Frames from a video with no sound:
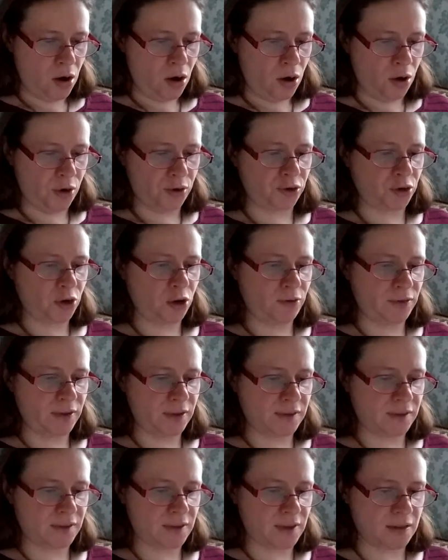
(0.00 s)
Her
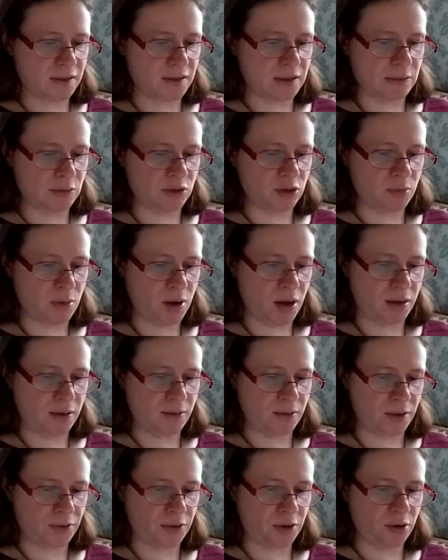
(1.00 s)
servants didn't seem to
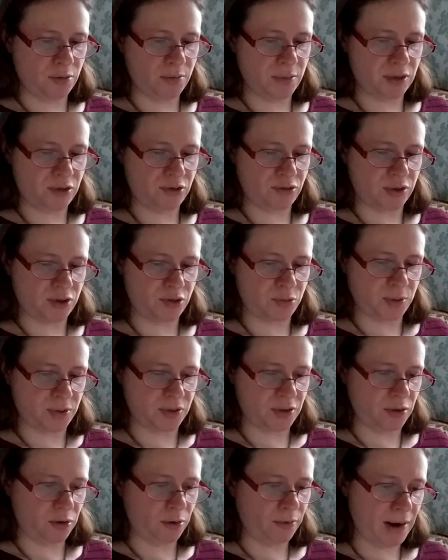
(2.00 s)
mind that their mistress
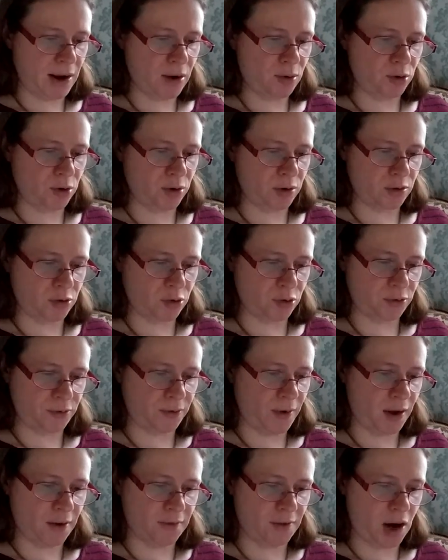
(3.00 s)
wasn't around during those
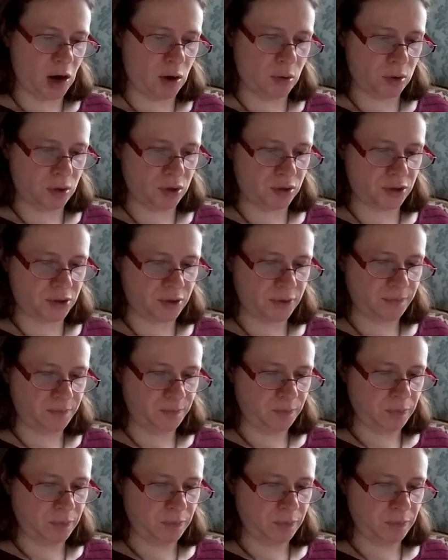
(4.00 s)
5 hours.